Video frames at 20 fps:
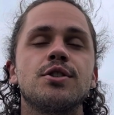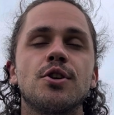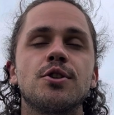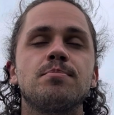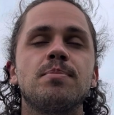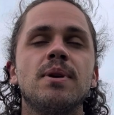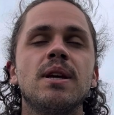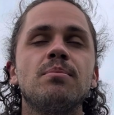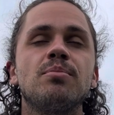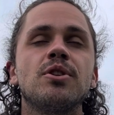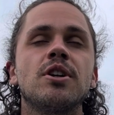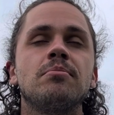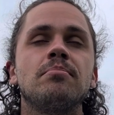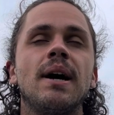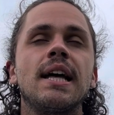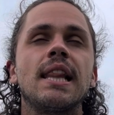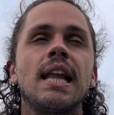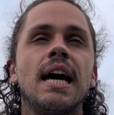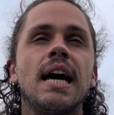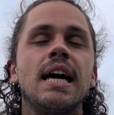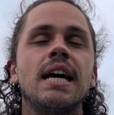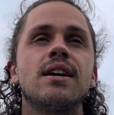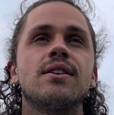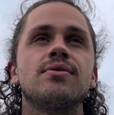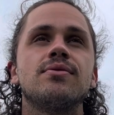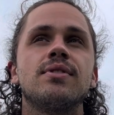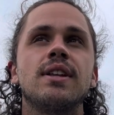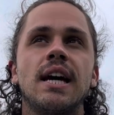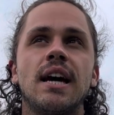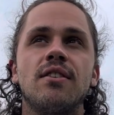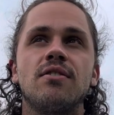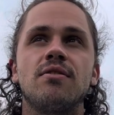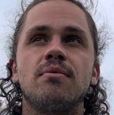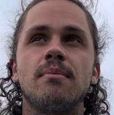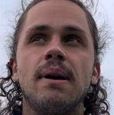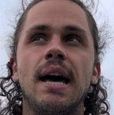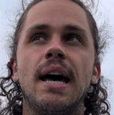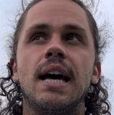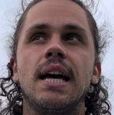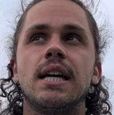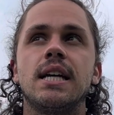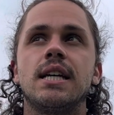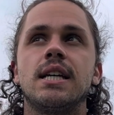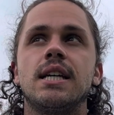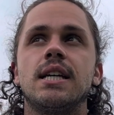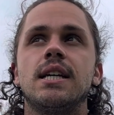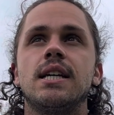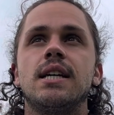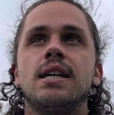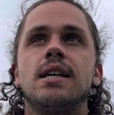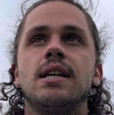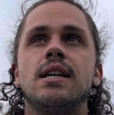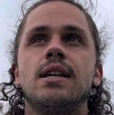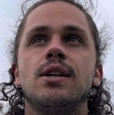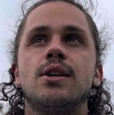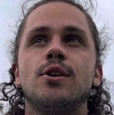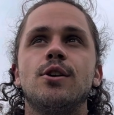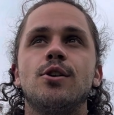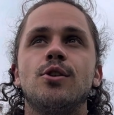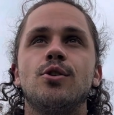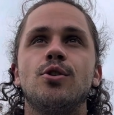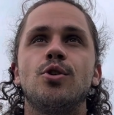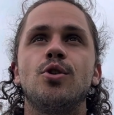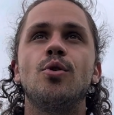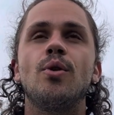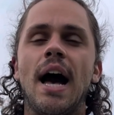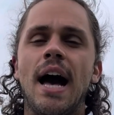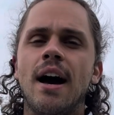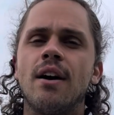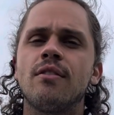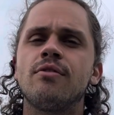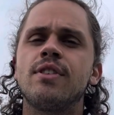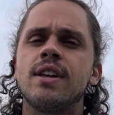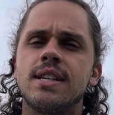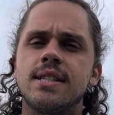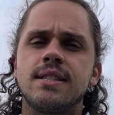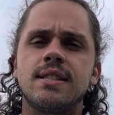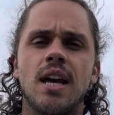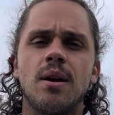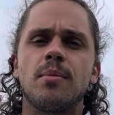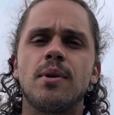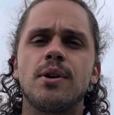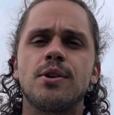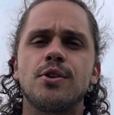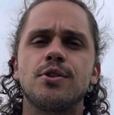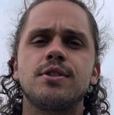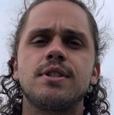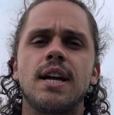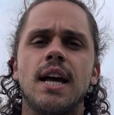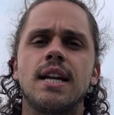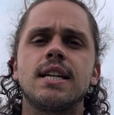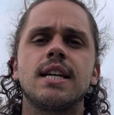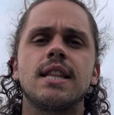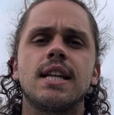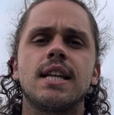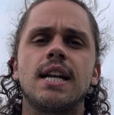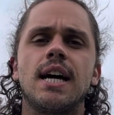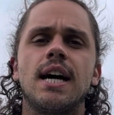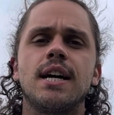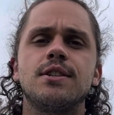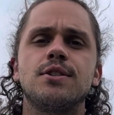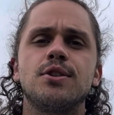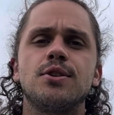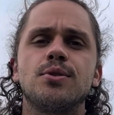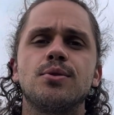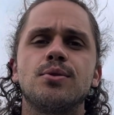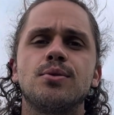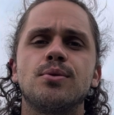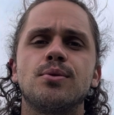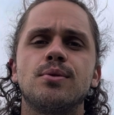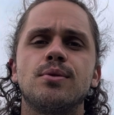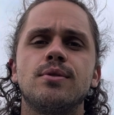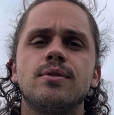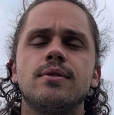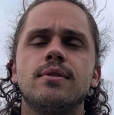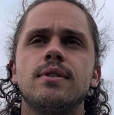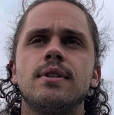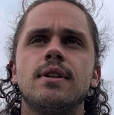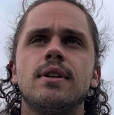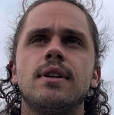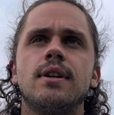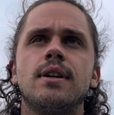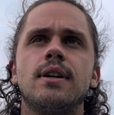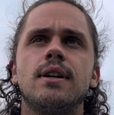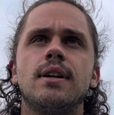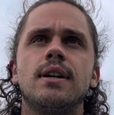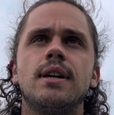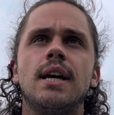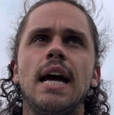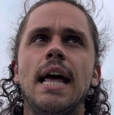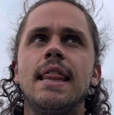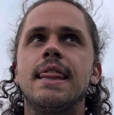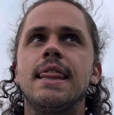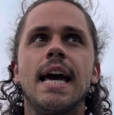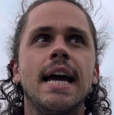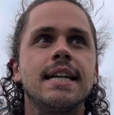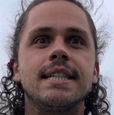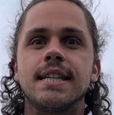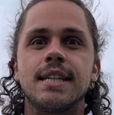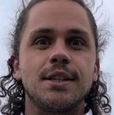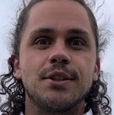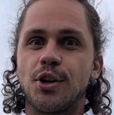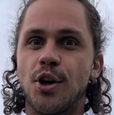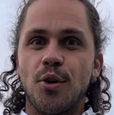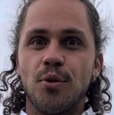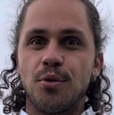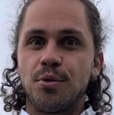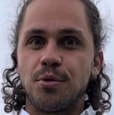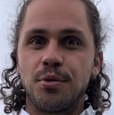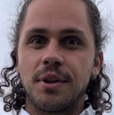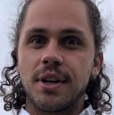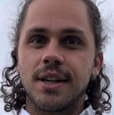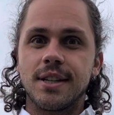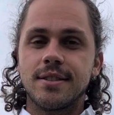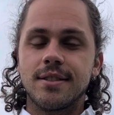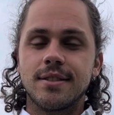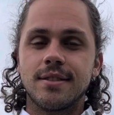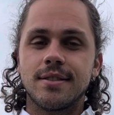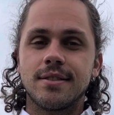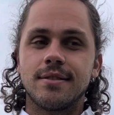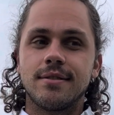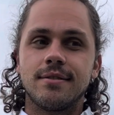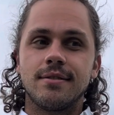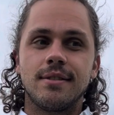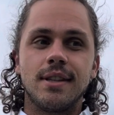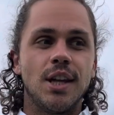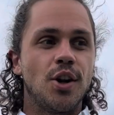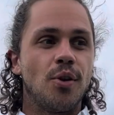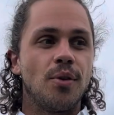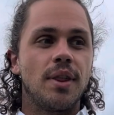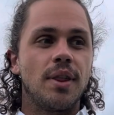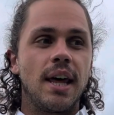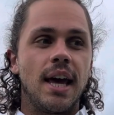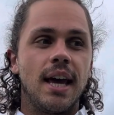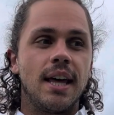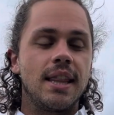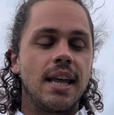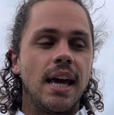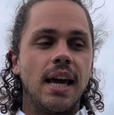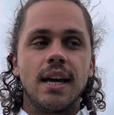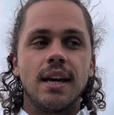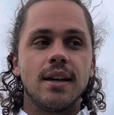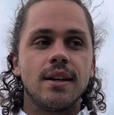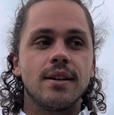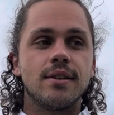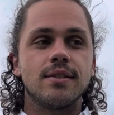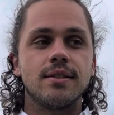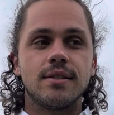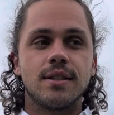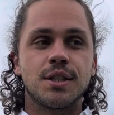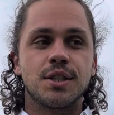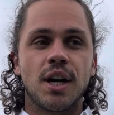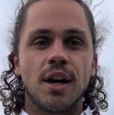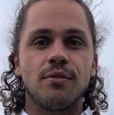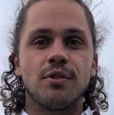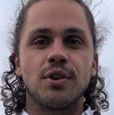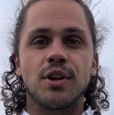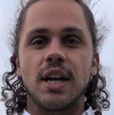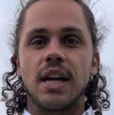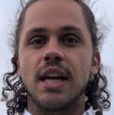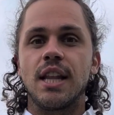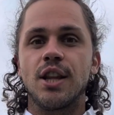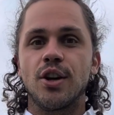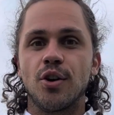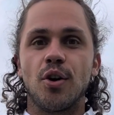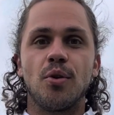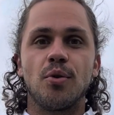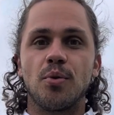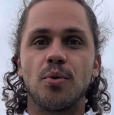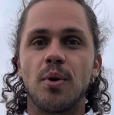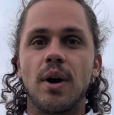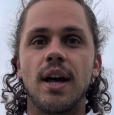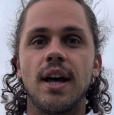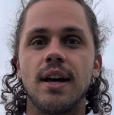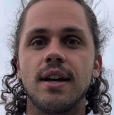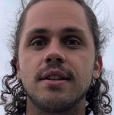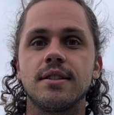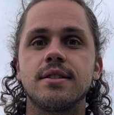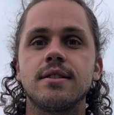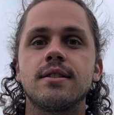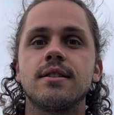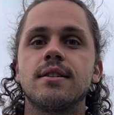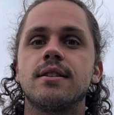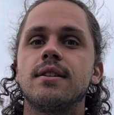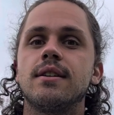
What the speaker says: people in my life that I've met who have this same understanding that I do, and they didn't go through this. You know, they discovered it in their own ways.